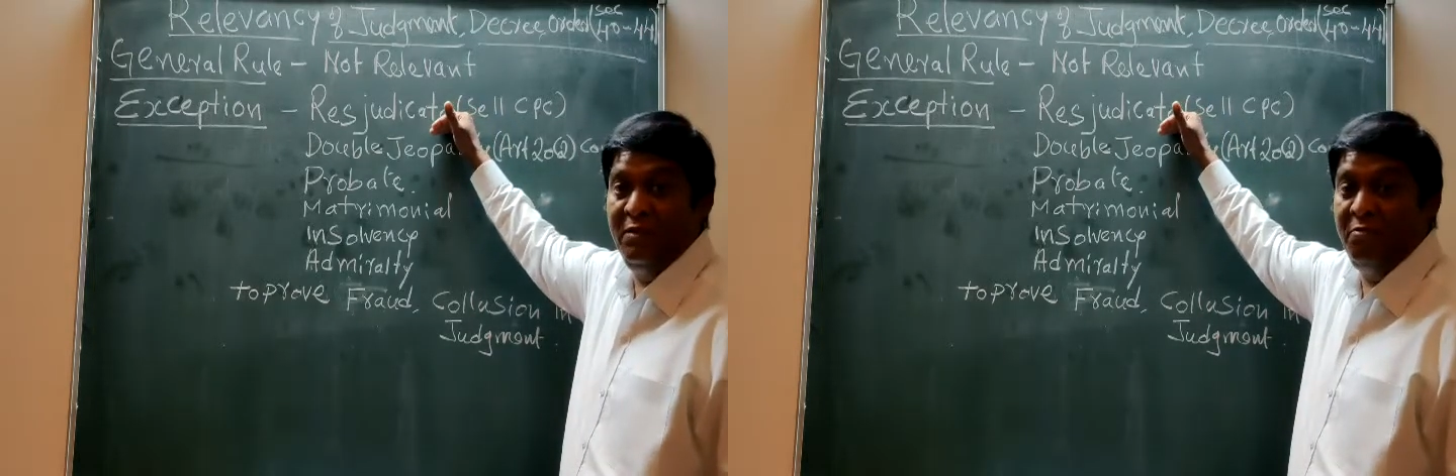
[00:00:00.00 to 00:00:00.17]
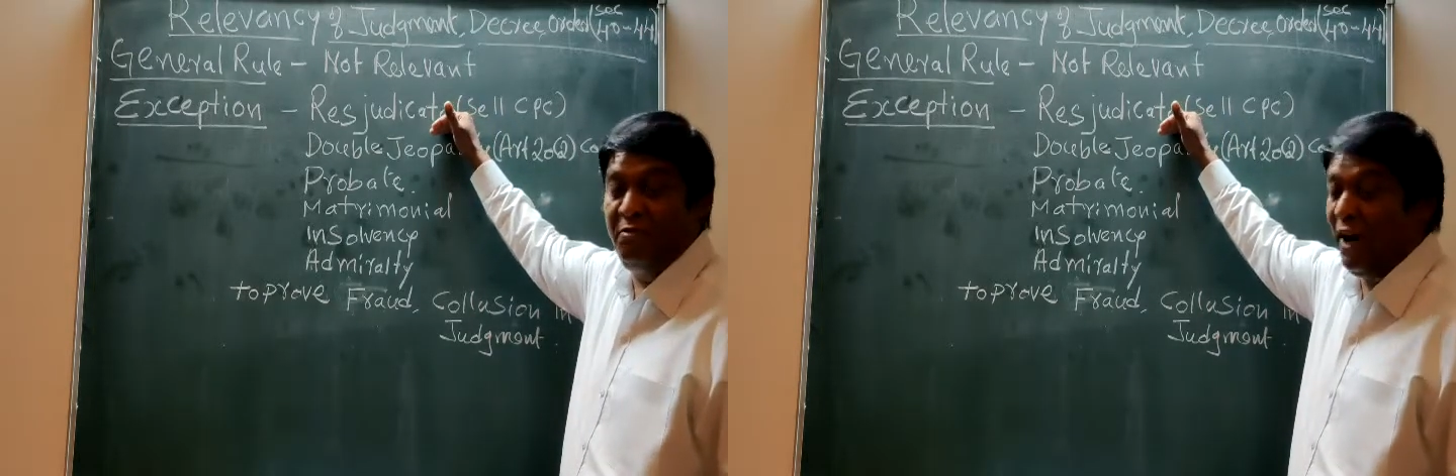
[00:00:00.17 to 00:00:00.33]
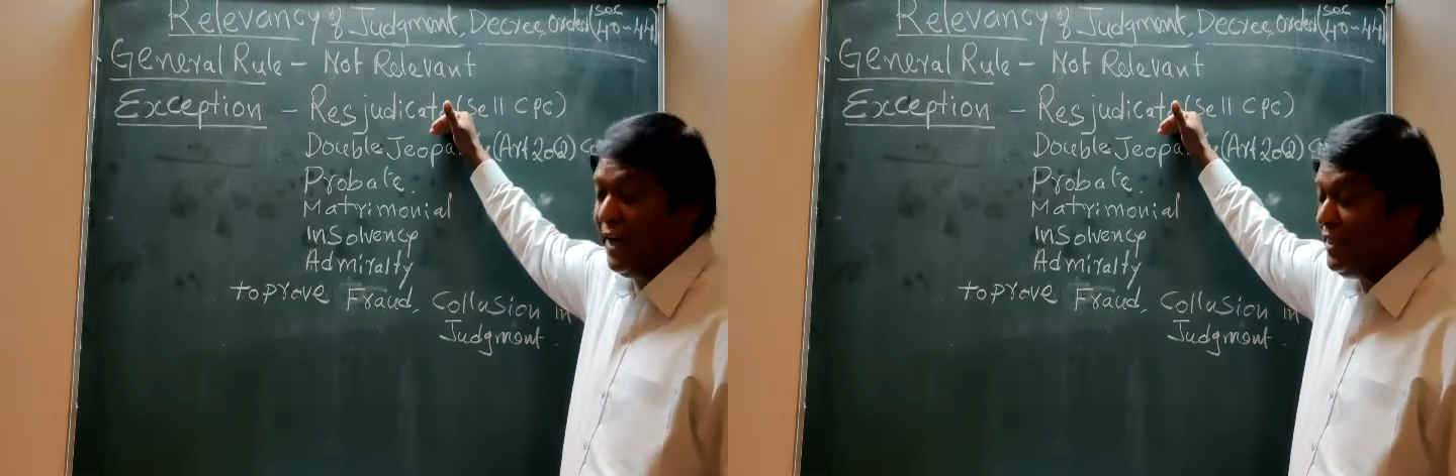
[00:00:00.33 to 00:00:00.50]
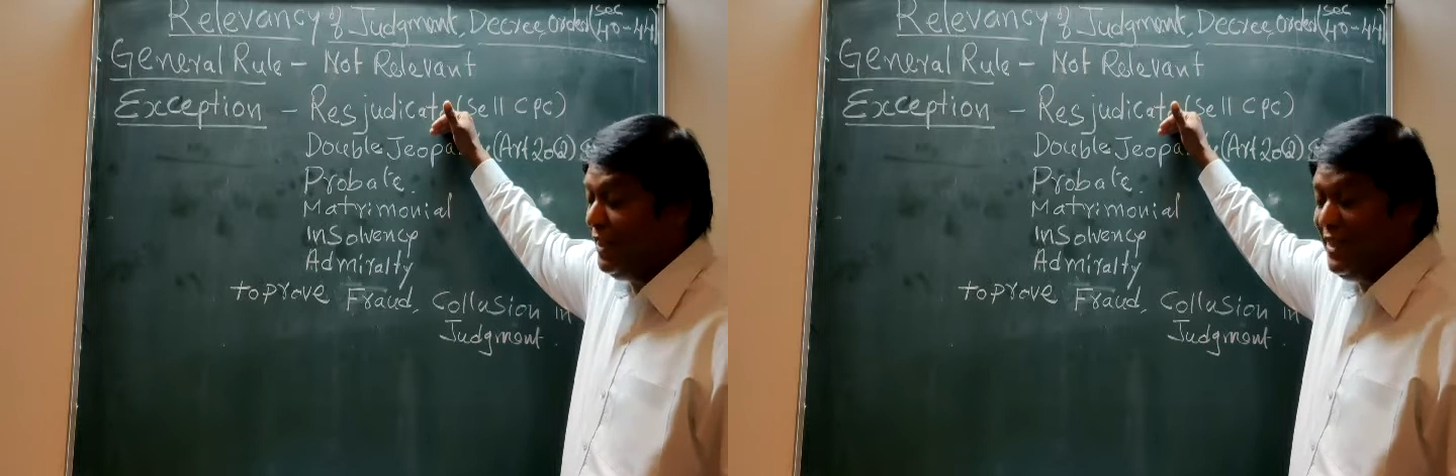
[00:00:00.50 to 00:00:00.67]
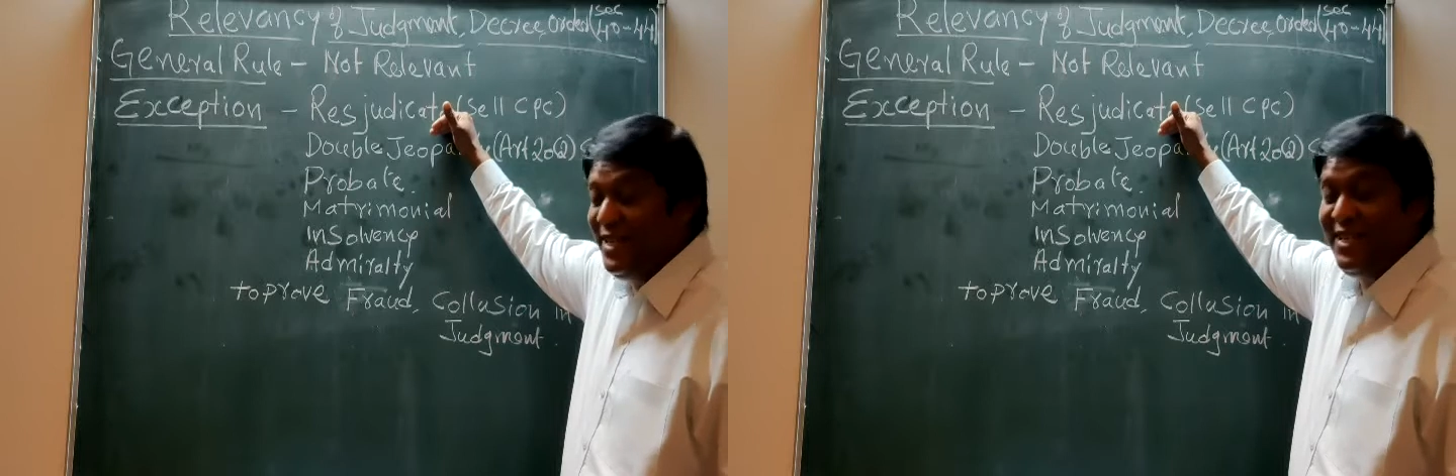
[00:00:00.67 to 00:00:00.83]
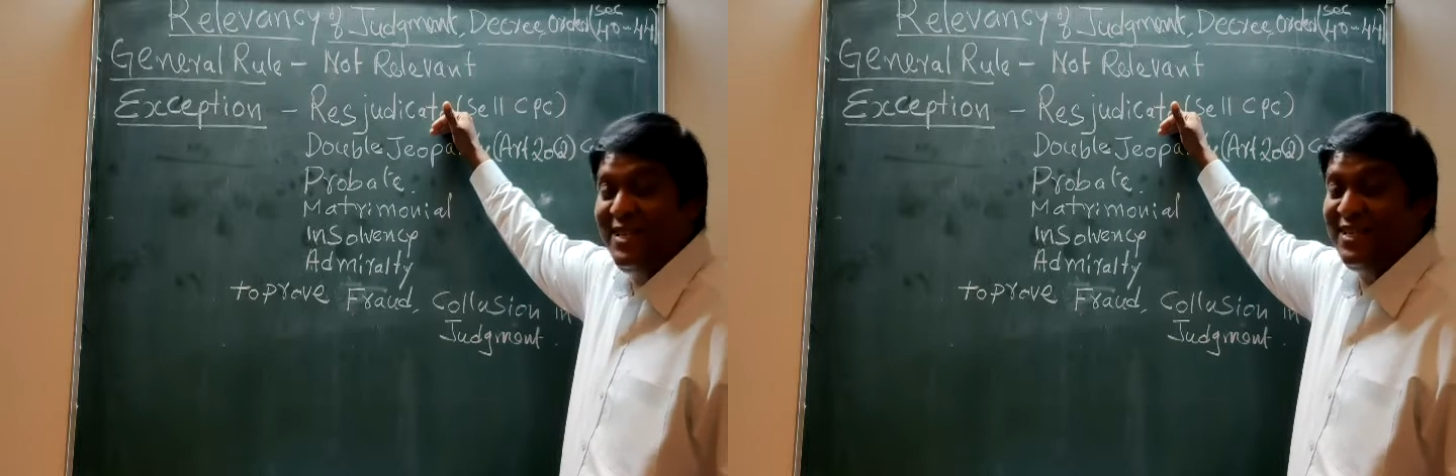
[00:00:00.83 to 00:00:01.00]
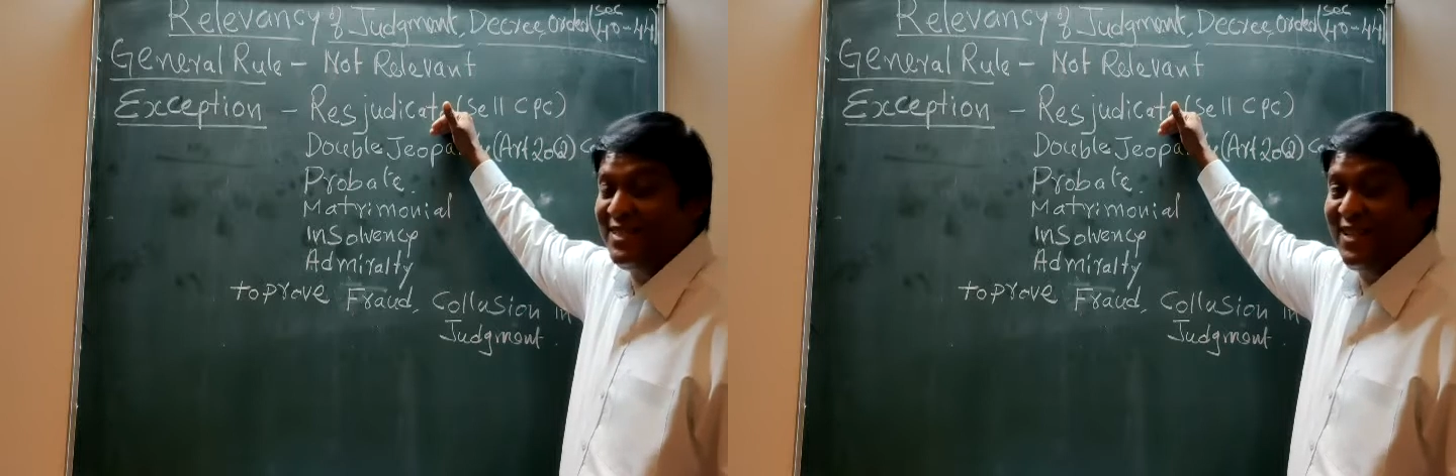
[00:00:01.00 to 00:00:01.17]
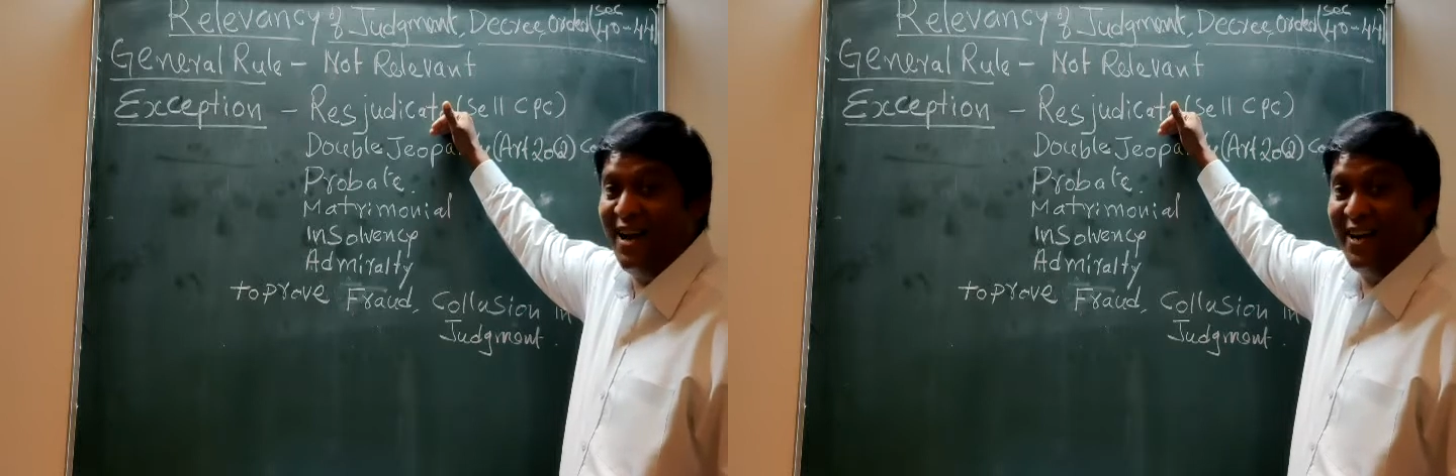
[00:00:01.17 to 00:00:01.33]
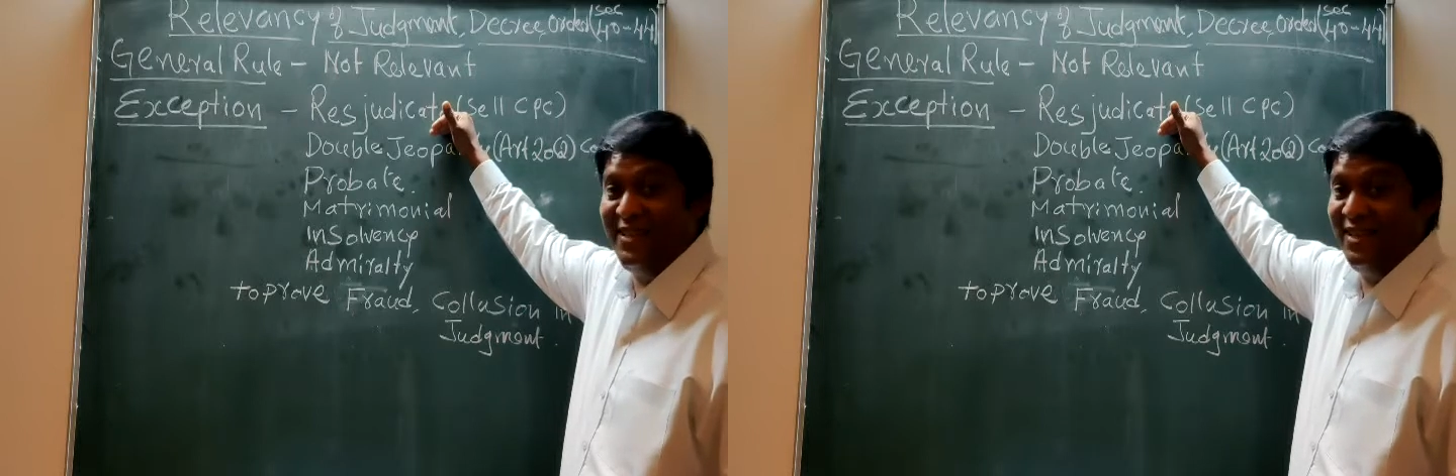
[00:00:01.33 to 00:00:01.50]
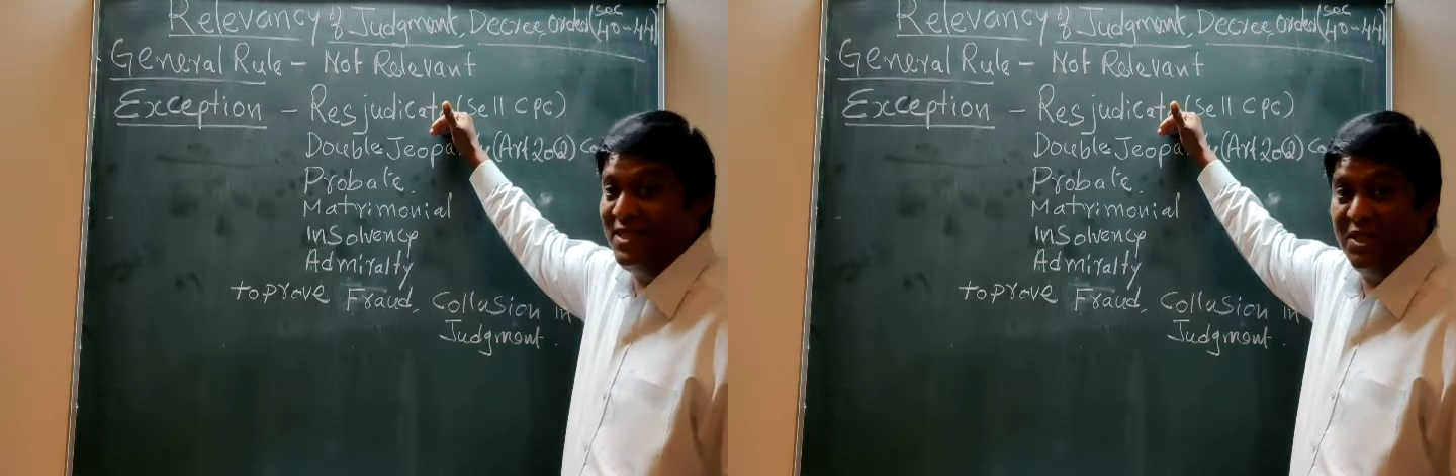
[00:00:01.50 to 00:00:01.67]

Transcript: finally decided